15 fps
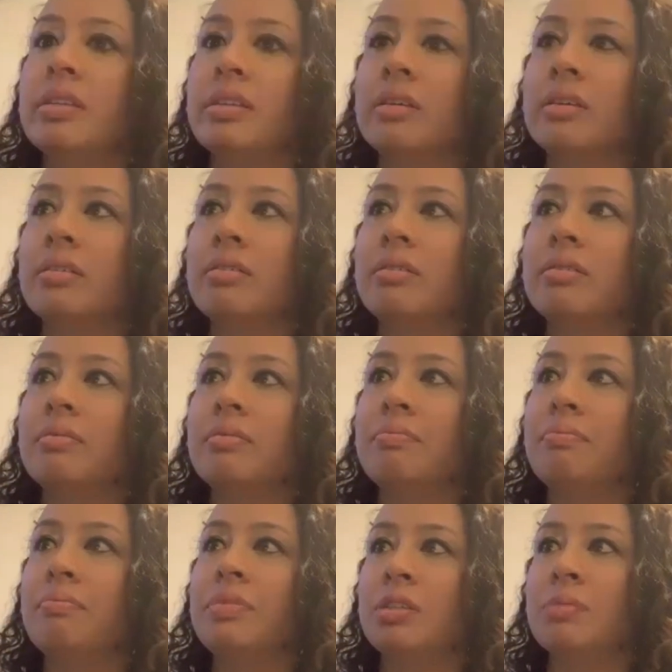that
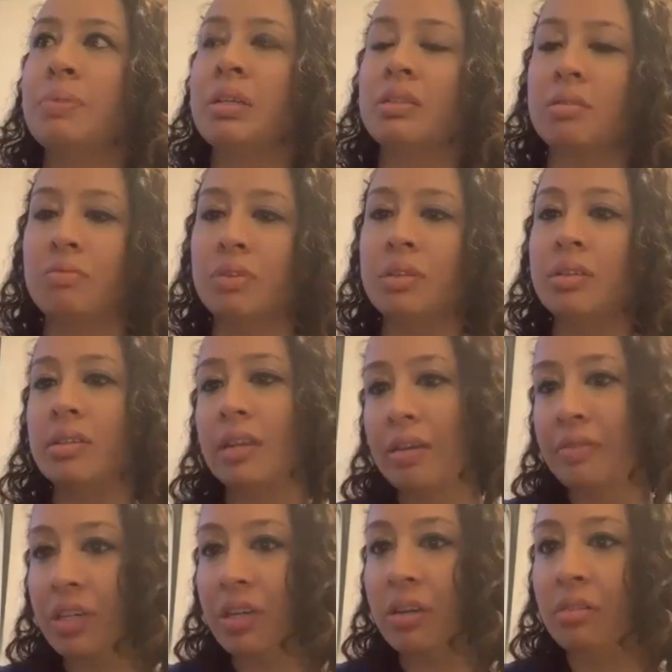just because someone doesn't have
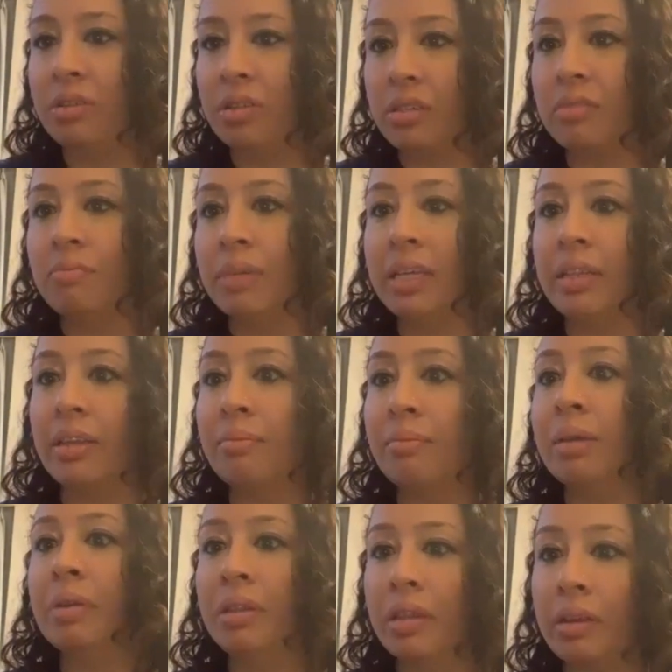a child doesn't mean that
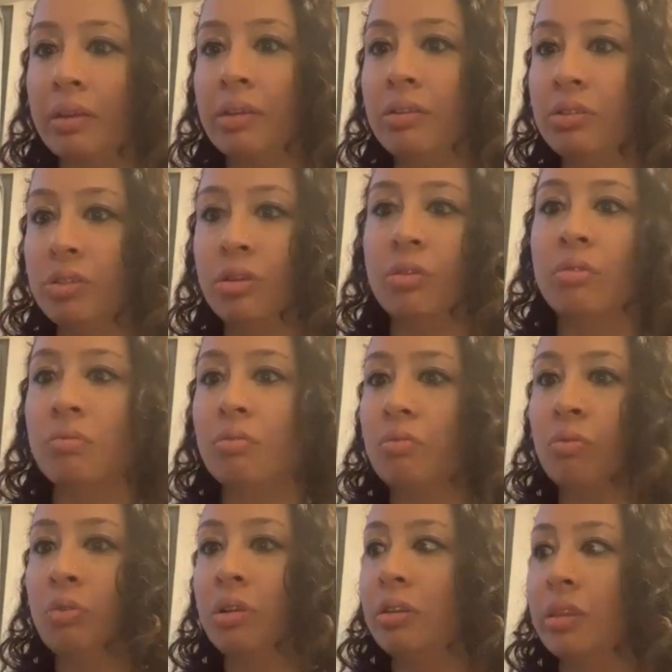maybe they don't
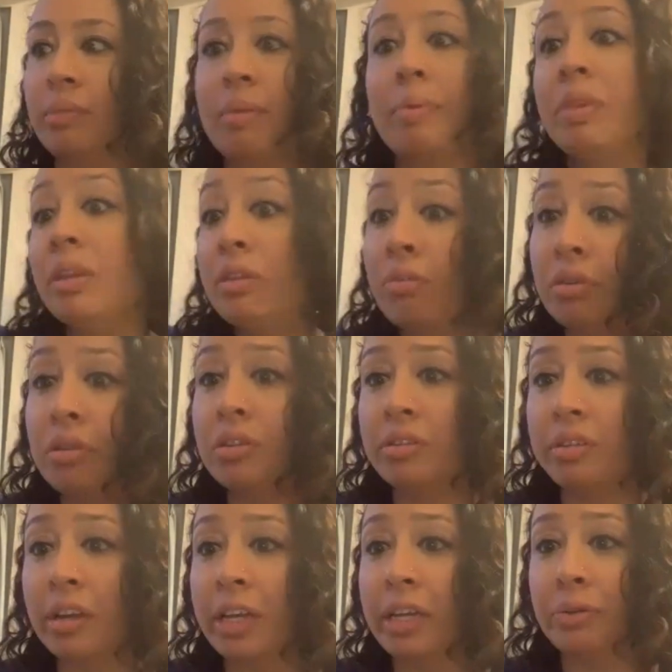want to do
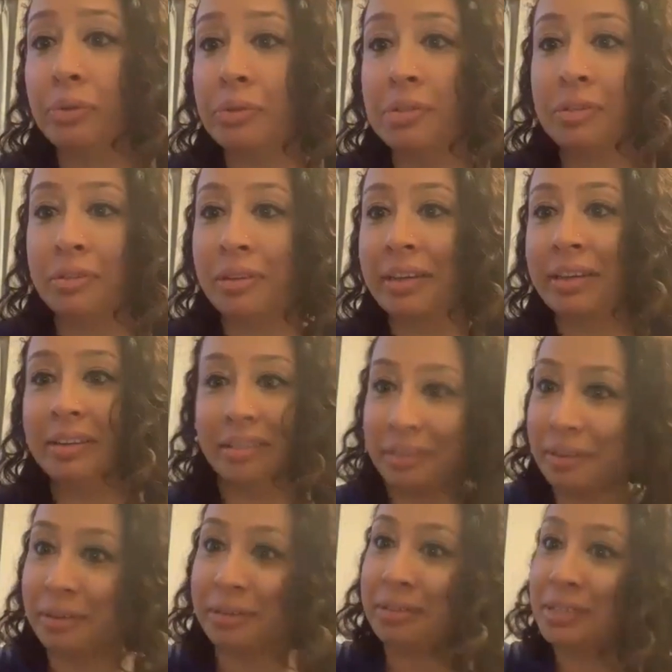night calls till like,
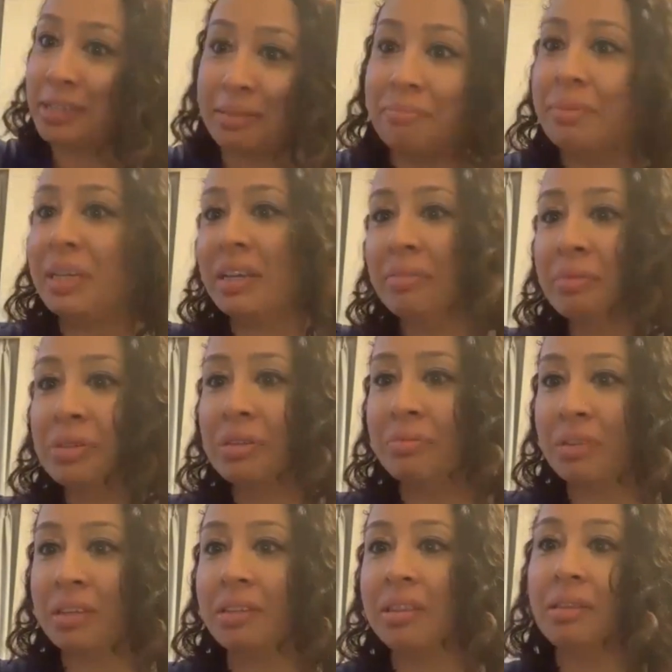you know, 10 p.m. or
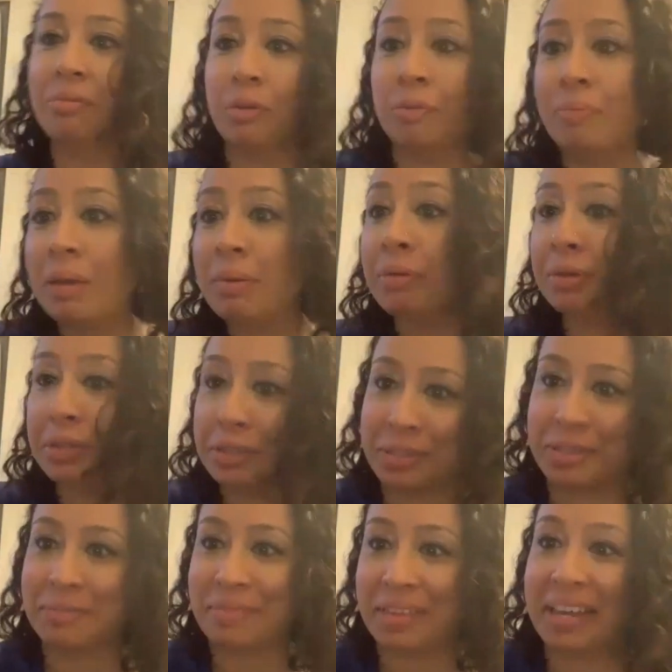something, or maybe want to do
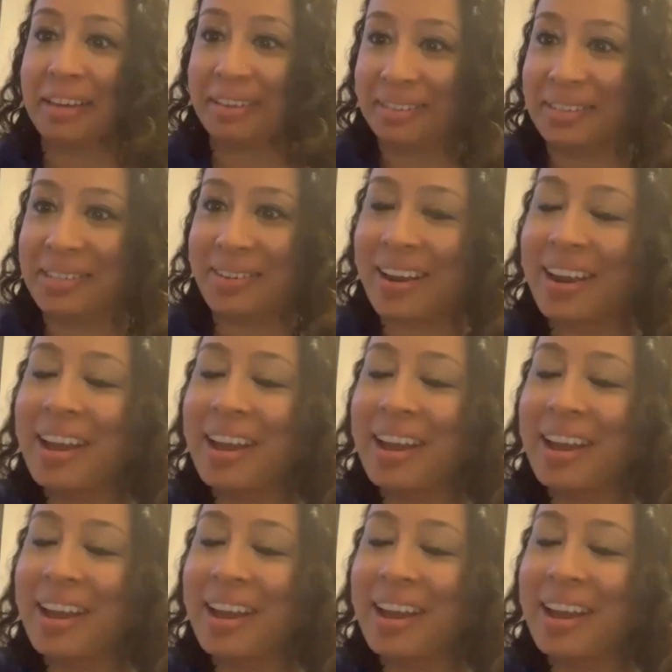something else, right?